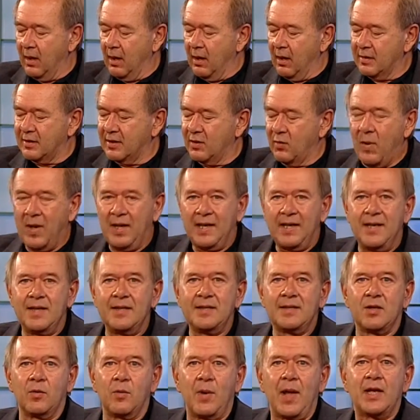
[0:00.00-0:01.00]
So what is
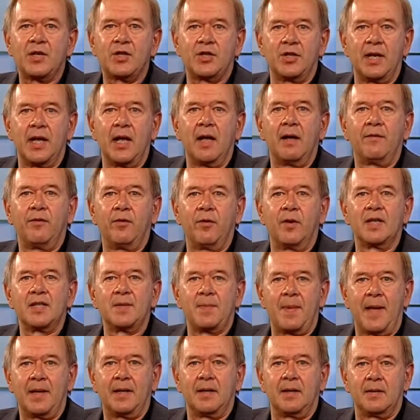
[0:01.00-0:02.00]
the rationale for
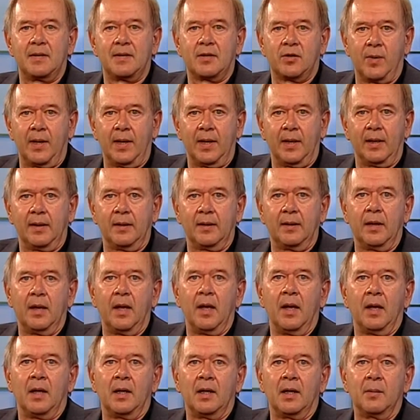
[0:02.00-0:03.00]
expanded screening?
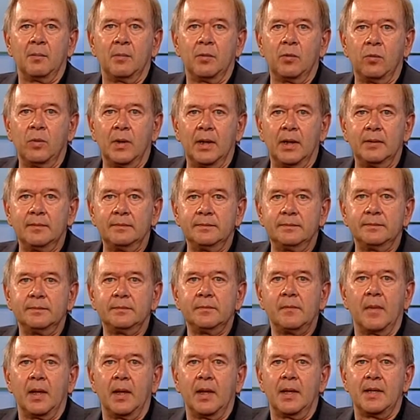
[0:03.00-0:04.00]
Number one
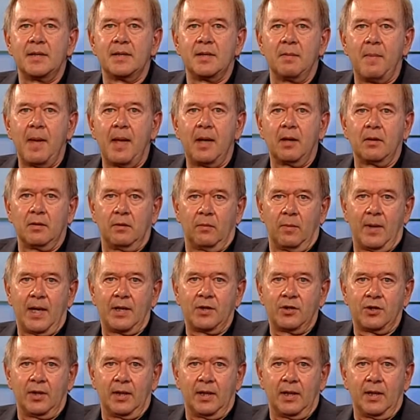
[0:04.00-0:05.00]
is the medical
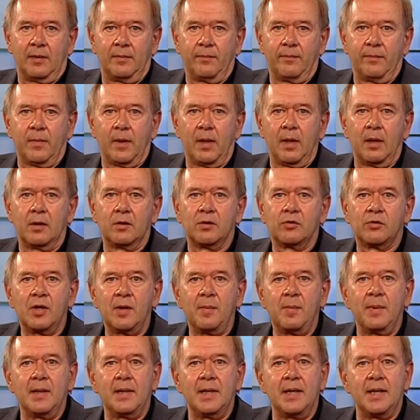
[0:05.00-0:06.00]
rationale.
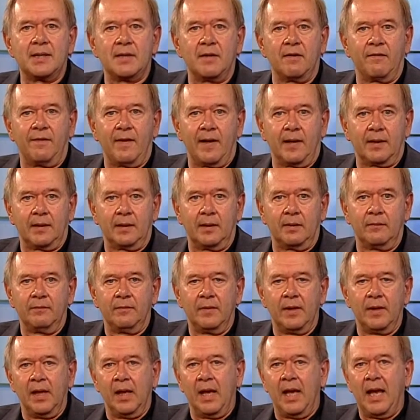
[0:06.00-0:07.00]
Treatment is effective.
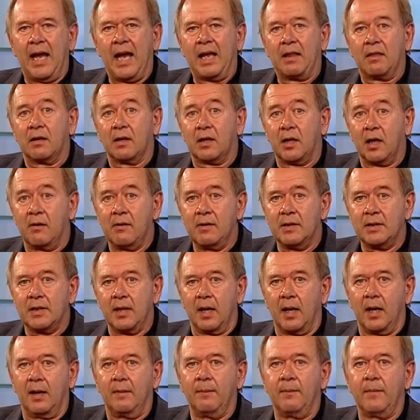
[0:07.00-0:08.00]
At the current
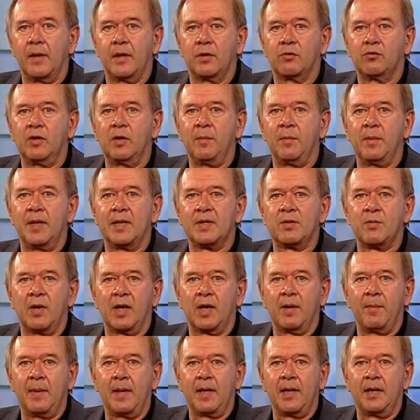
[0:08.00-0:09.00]
time, treatment is
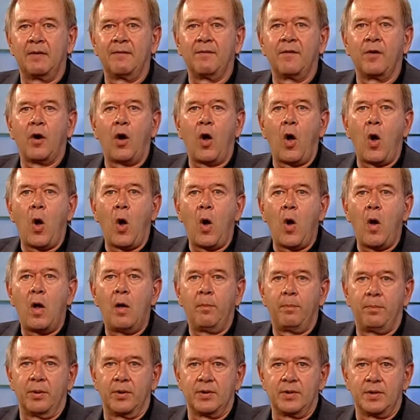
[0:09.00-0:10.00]
recommended for all
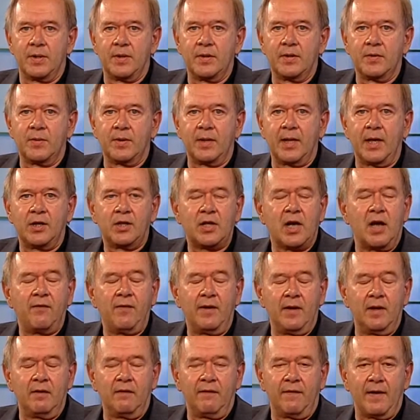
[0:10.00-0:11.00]
persons with HIV
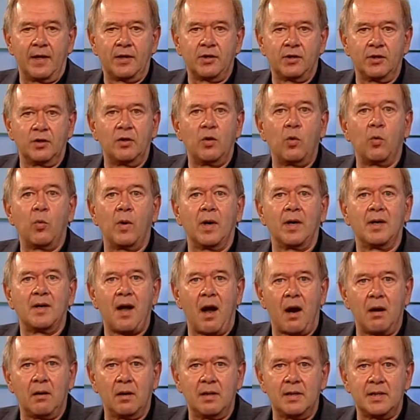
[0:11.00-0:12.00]
infection,
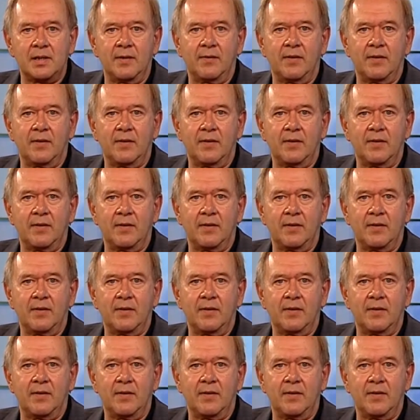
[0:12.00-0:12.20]
regardless of